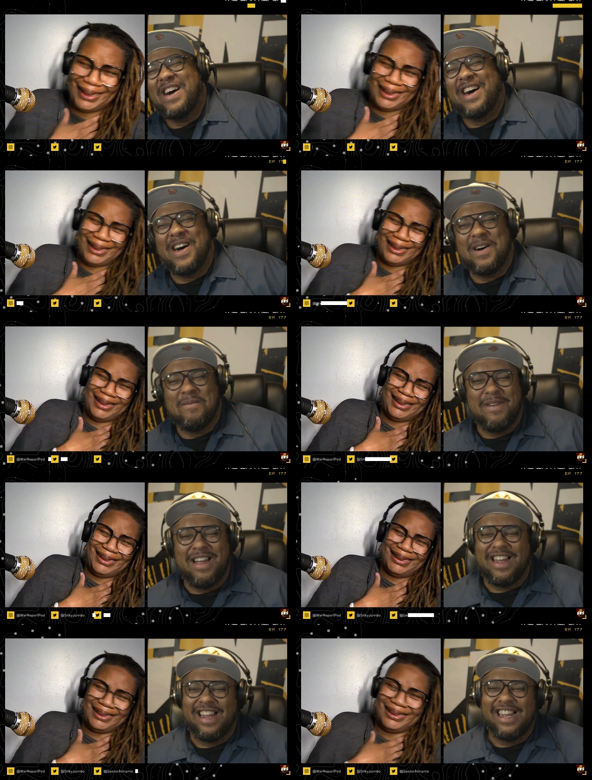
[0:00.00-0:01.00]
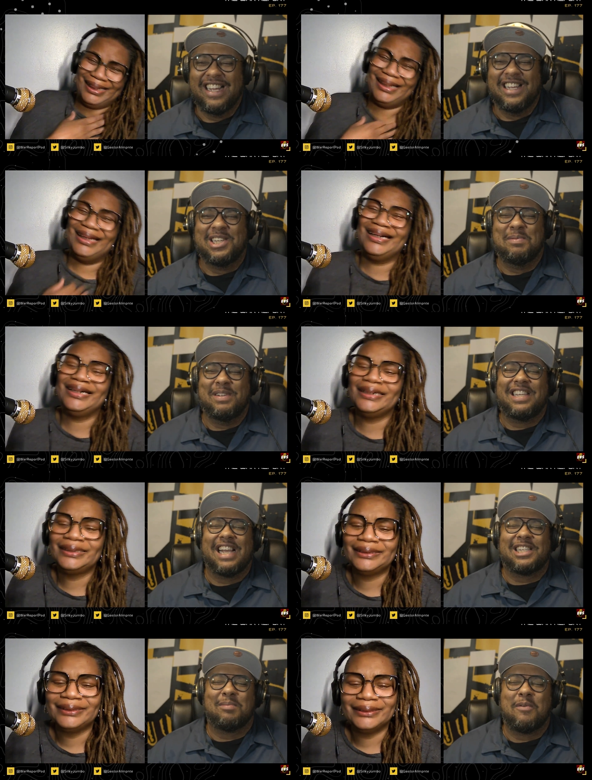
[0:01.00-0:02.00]
Speaker 1: Oh man, she be
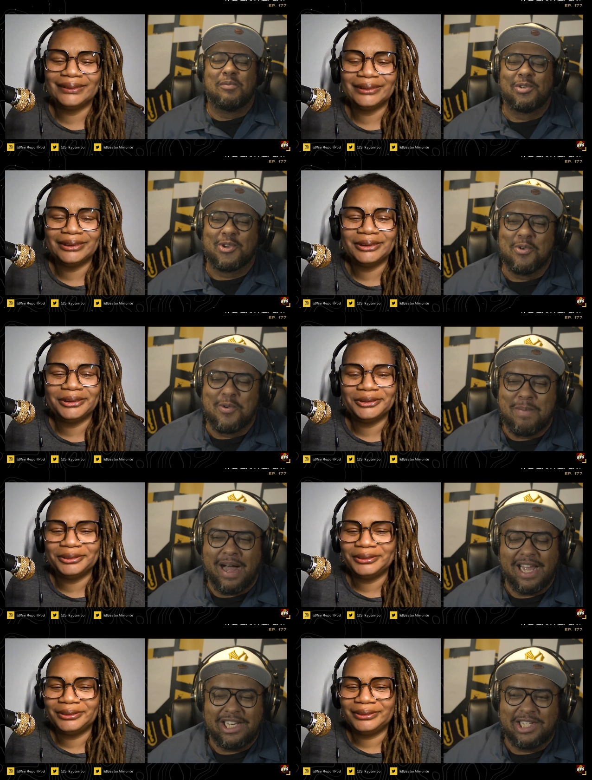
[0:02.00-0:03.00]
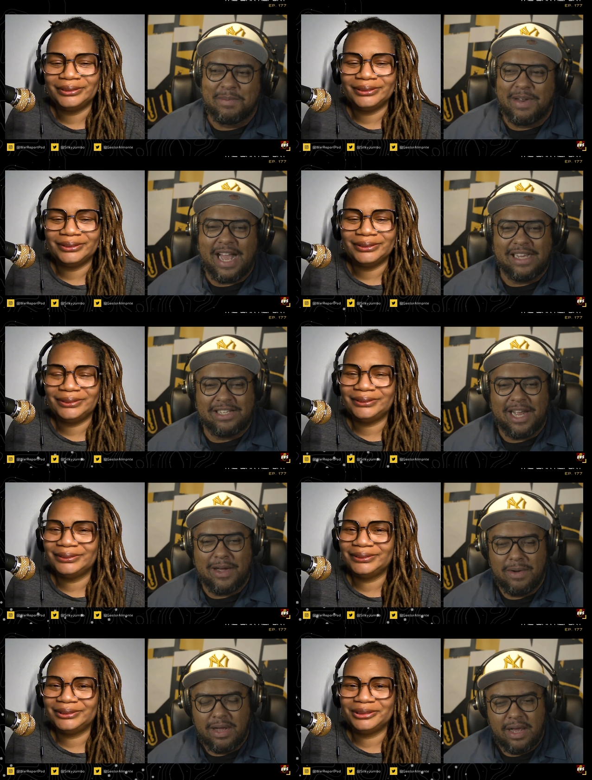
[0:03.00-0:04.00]
texting me from school about like gym class
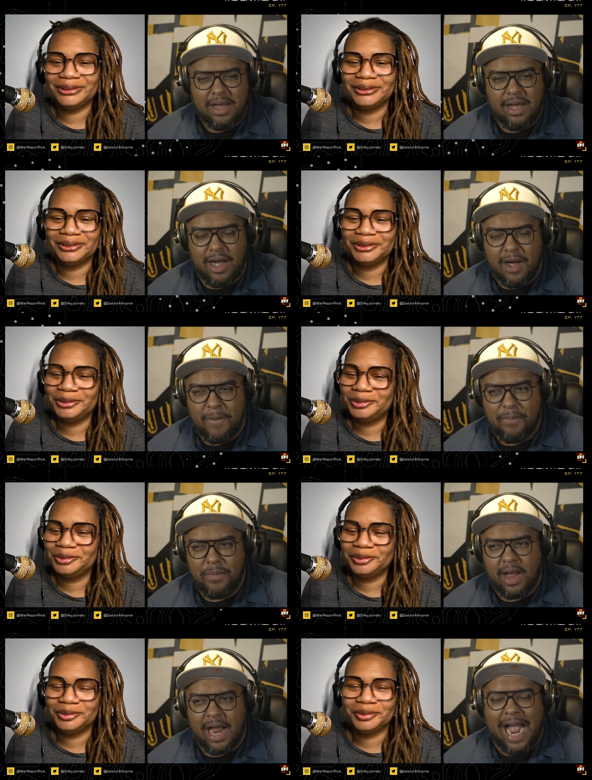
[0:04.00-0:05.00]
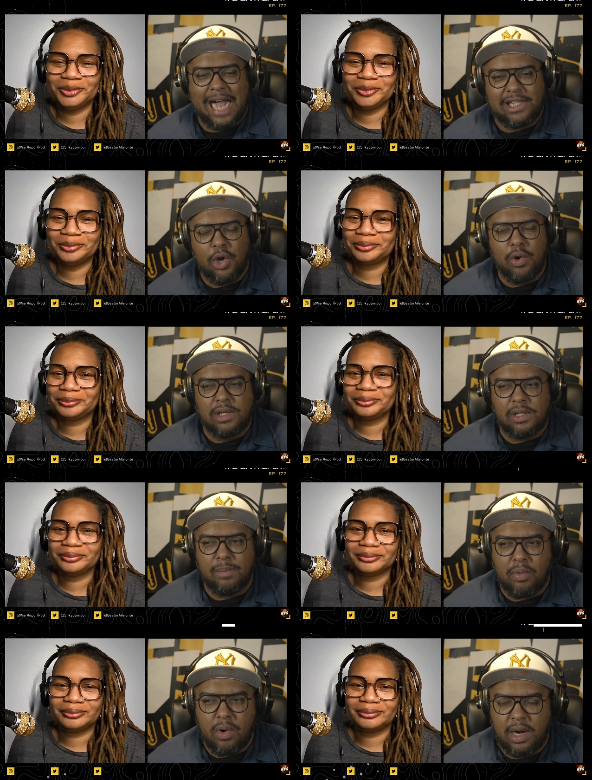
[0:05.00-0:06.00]
now. Um, but, like I told her, it's
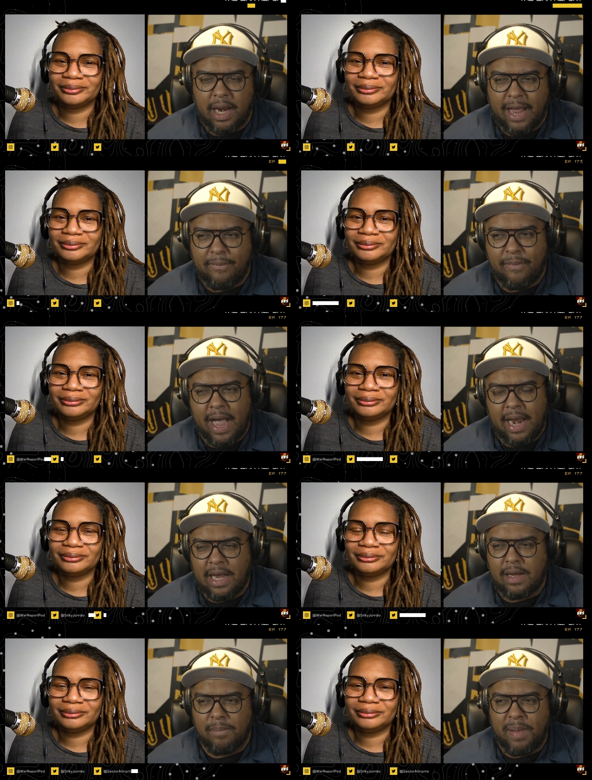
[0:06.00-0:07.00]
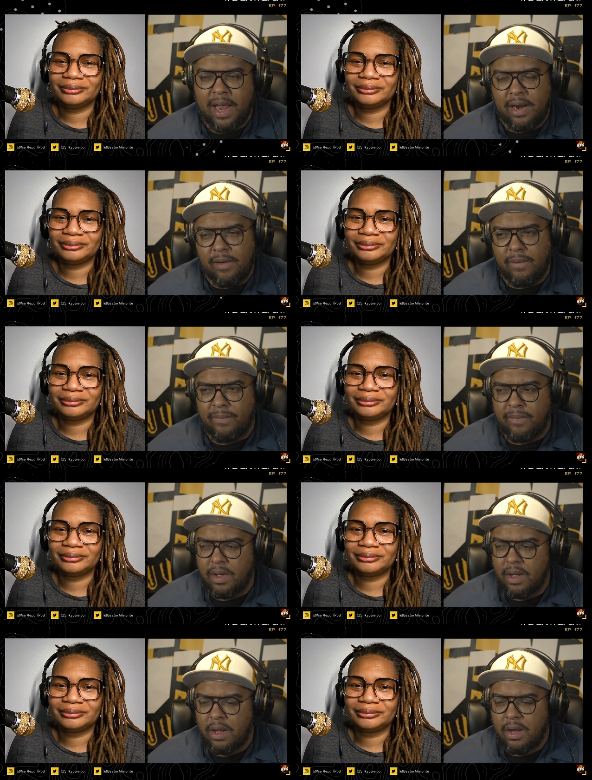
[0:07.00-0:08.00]
important to like find like competitive.
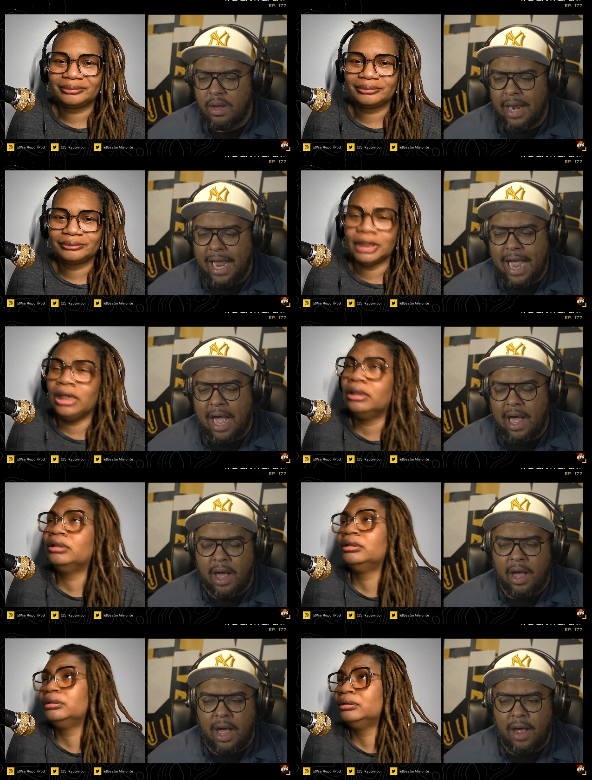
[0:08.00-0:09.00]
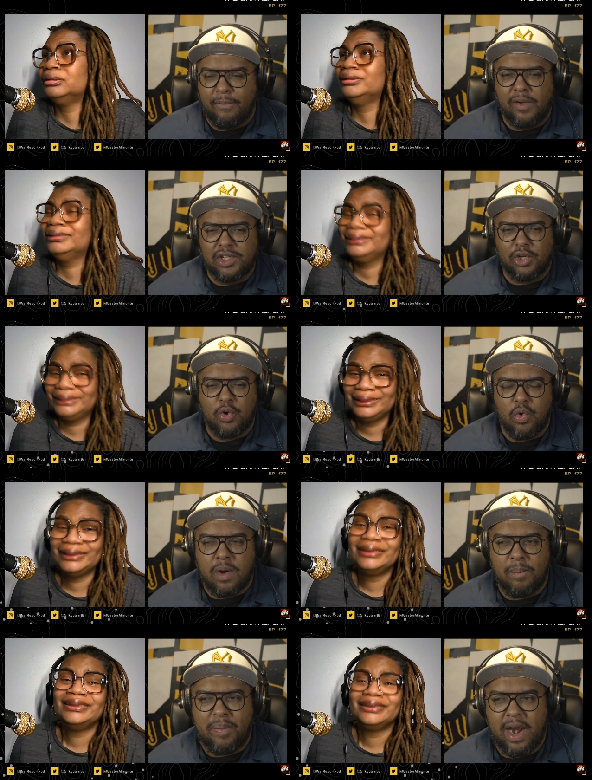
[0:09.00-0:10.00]
Like uh, a physical
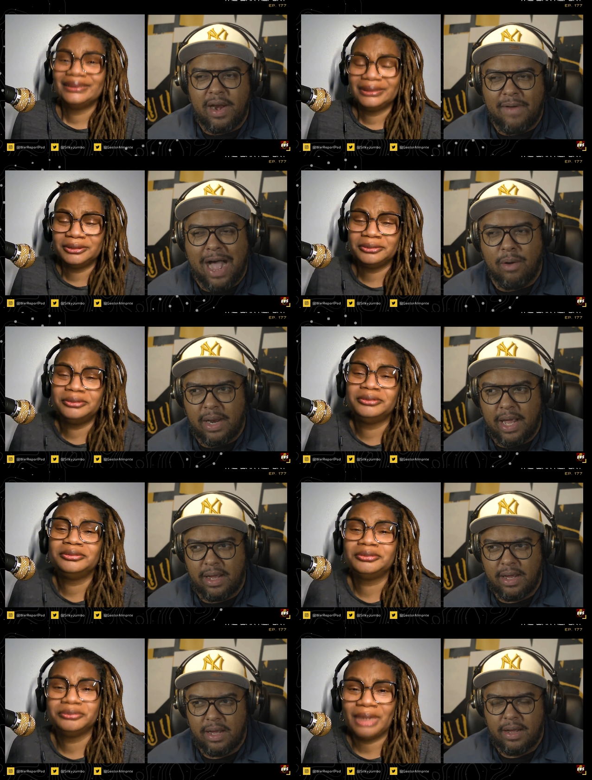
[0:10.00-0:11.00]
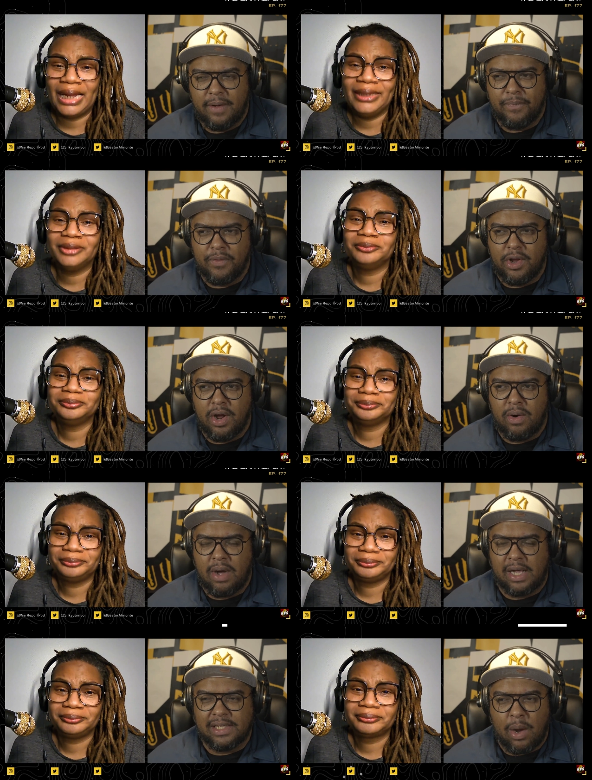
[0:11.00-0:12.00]
competitive outlet. Right. You know,
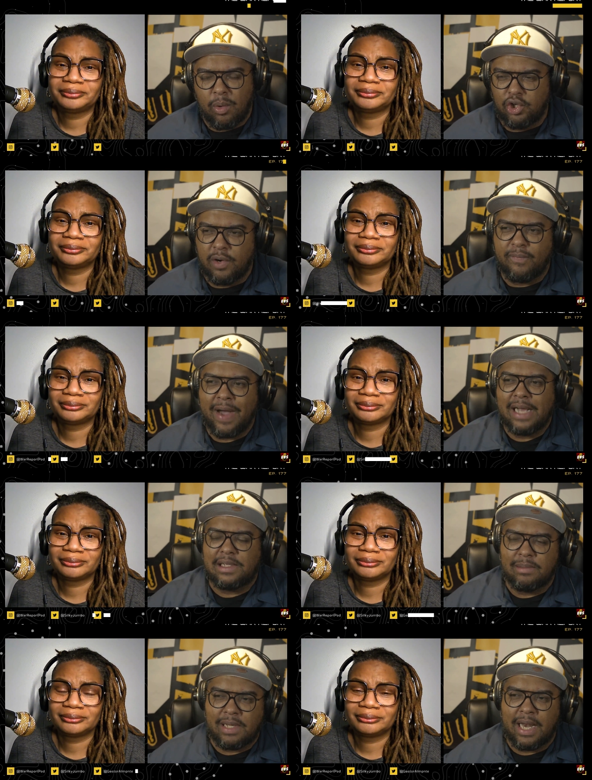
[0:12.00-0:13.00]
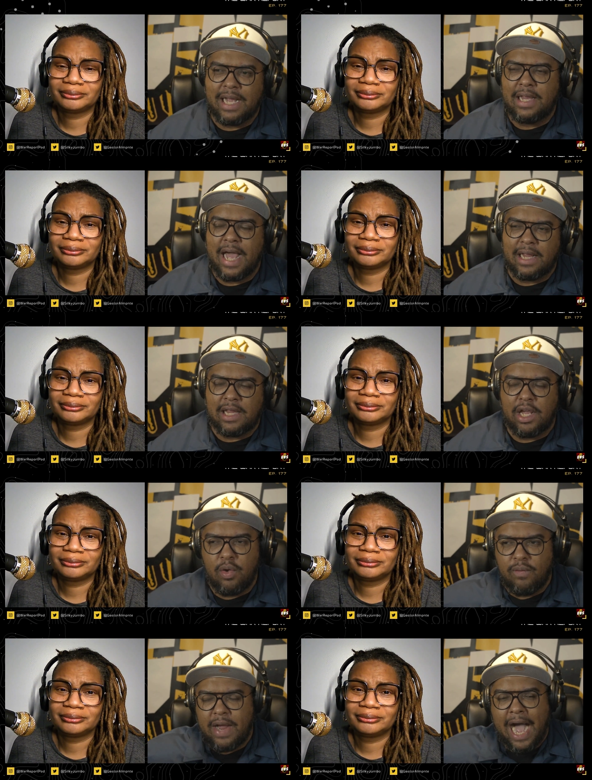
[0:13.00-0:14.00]
I was like, I want you to find something like that. I think
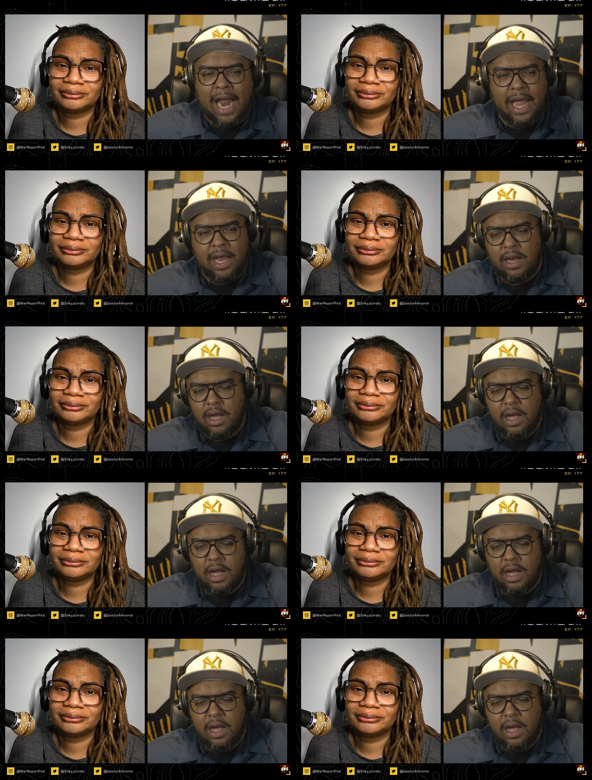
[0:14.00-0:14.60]
you've got like,